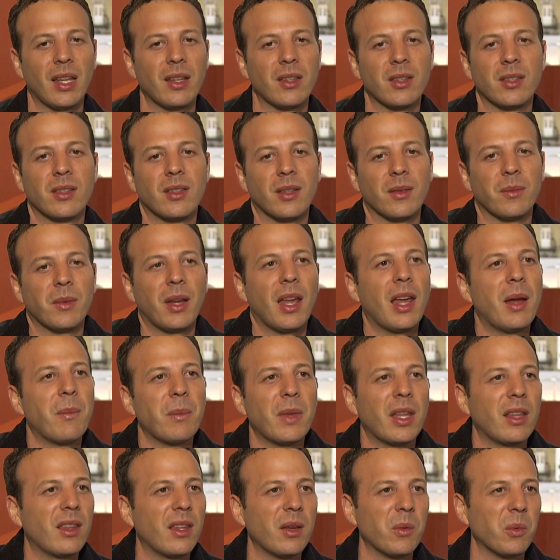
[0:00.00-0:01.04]
it's the
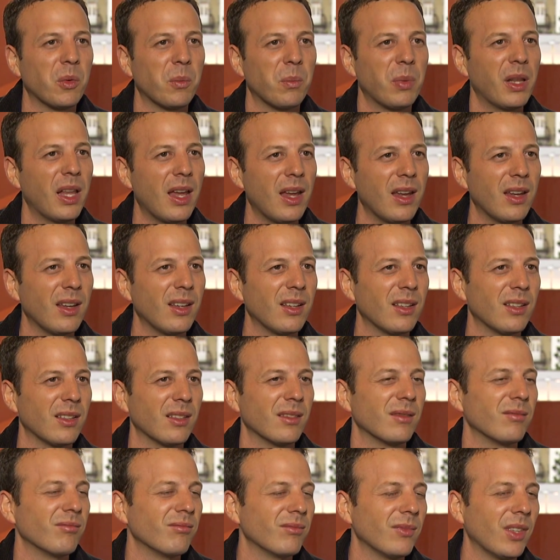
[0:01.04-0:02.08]
game that they would play,
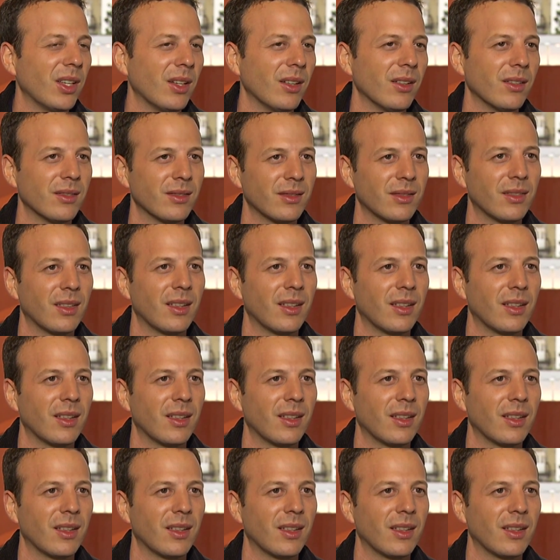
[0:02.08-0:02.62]
and you know.